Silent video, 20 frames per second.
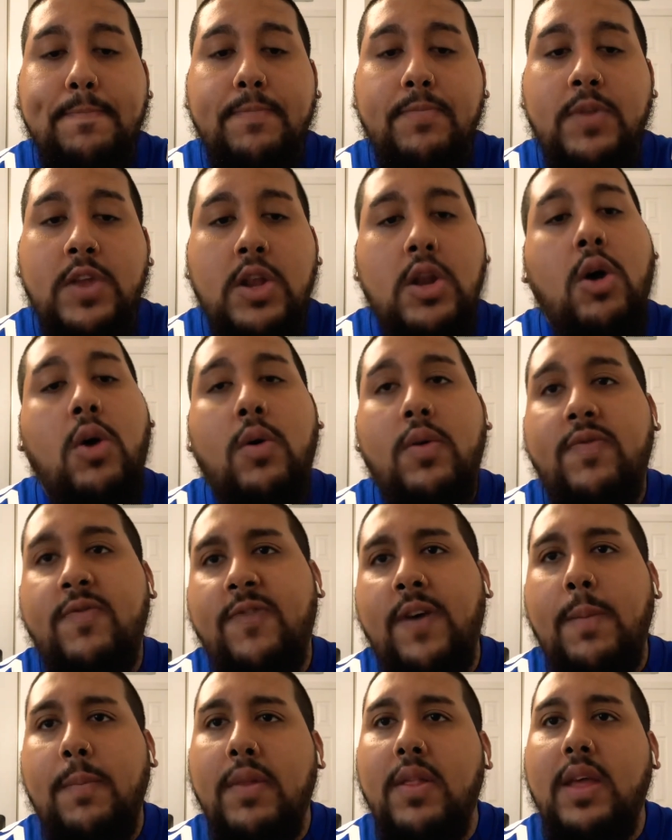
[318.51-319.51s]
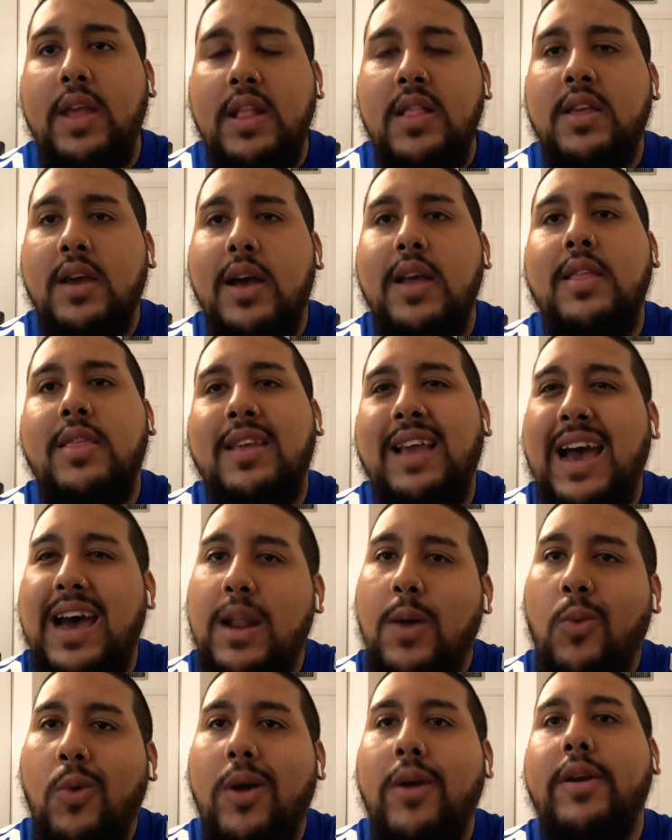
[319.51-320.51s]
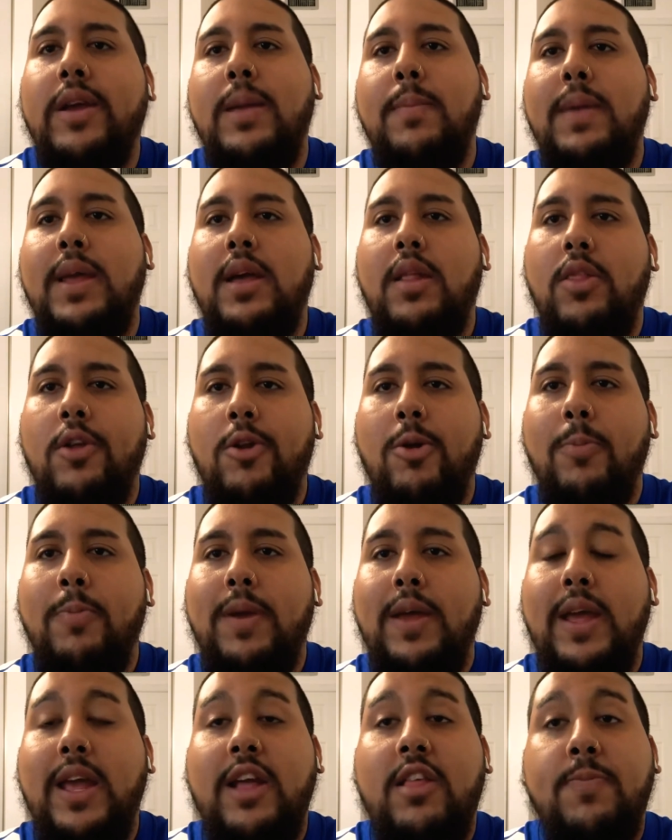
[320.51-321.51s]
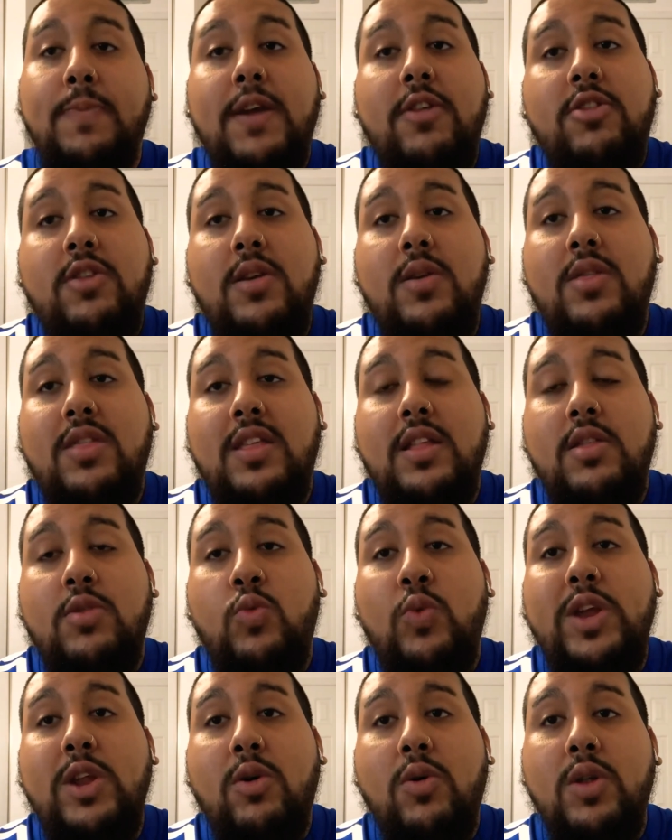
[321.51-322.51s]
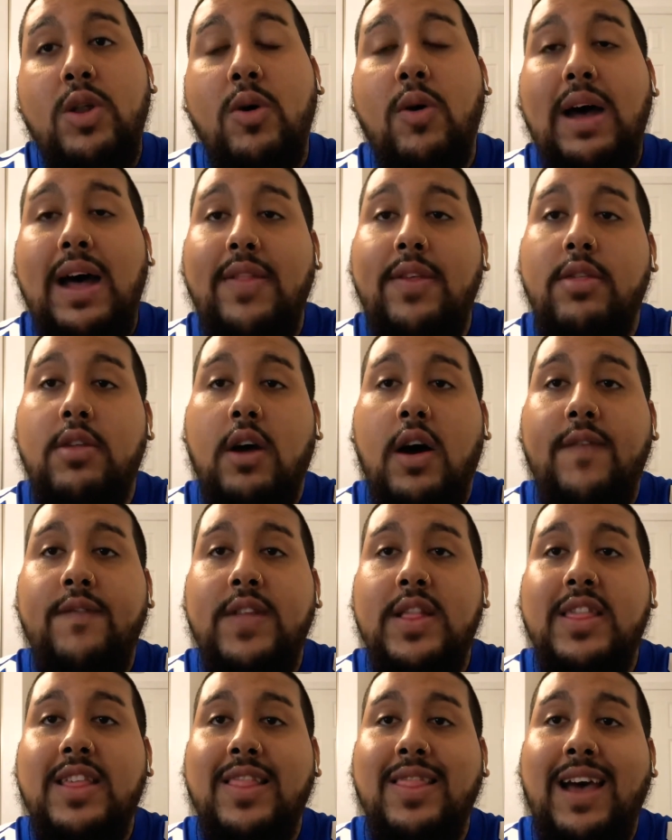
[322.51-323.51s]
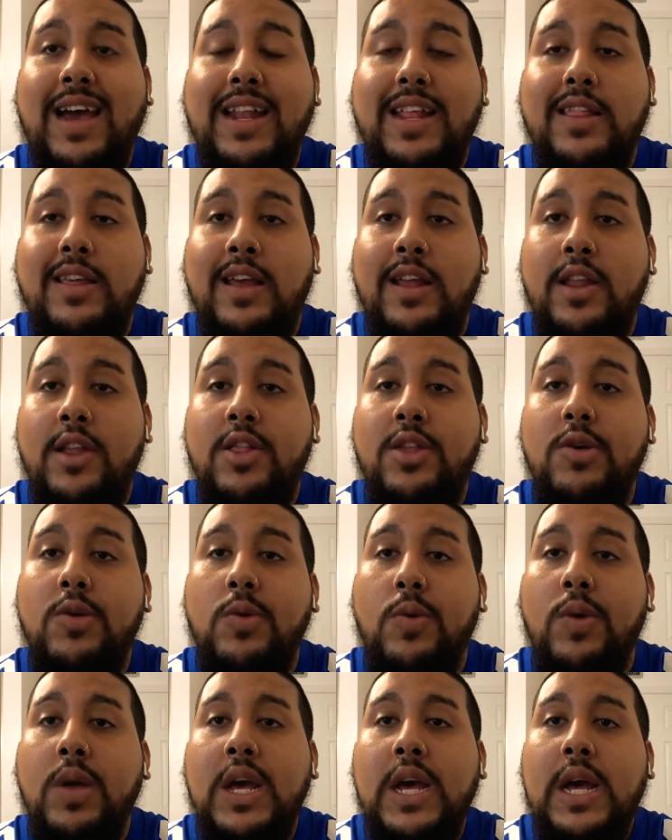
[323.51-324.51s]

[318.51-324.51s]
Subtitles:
You know, fumbling does kind of worry me a little bit, especially since we don't know how this offensive line is going to do.